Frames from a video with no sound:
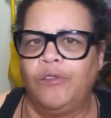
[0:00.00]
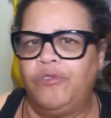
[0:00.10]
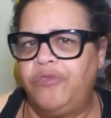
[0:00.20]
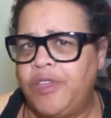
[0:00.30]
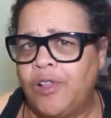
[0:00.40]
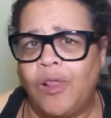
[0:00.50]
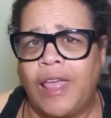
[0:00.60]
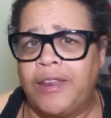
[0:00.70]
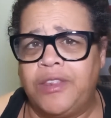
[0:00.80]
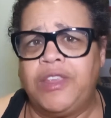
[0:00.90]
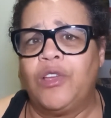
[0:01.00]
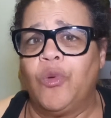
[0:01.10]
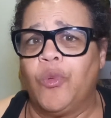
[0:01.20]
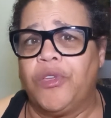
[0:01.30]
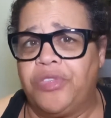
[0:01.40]
feel and
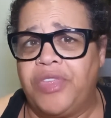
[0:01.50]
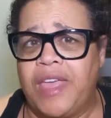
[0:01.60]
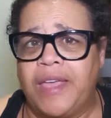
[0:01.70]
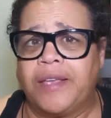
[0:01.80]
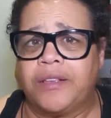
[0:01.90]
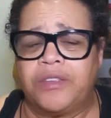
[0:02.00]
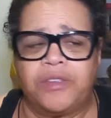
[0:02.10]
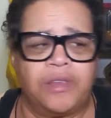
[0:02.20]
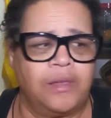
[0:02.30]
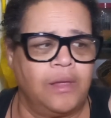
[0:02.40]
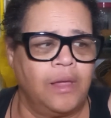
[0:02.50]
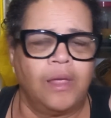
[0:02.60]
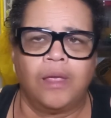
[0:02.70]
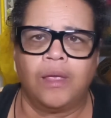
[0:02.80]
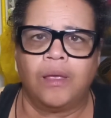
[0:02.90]
deal with things
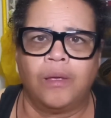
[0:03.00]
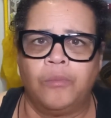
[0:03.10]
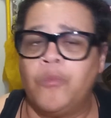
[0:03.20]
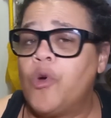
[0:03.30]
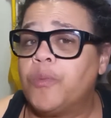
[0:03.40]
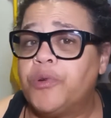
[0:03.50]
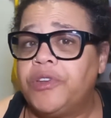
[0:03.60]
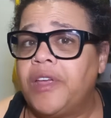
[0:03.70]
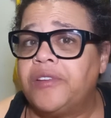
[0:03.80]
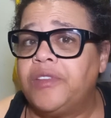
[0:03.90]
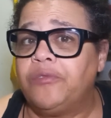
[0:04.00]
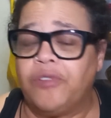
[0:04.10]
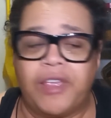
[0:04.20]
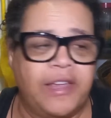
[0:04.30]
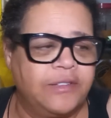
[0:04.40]
more
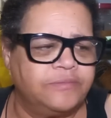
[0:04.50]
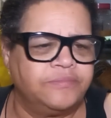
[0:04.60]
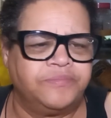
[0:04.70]
productively.